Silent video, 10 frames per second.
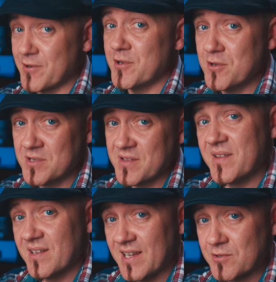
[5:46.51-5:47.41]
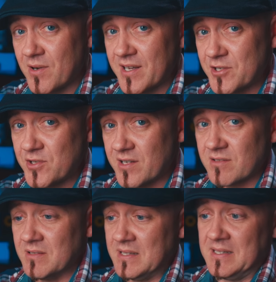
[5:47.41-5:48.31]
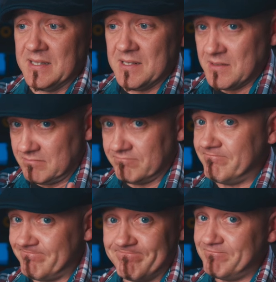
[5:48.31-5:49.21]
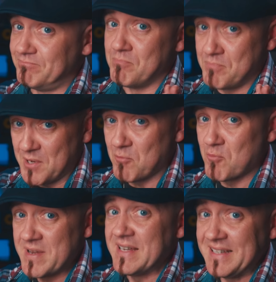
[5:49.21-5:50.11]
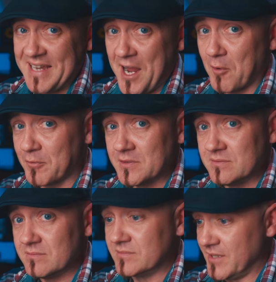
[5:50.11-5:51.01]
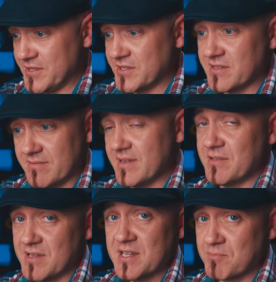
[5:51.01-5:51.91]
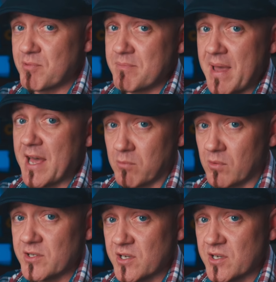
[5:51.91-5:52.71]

you're using the electronic shutter, be really careful, because it's pretty bad rolling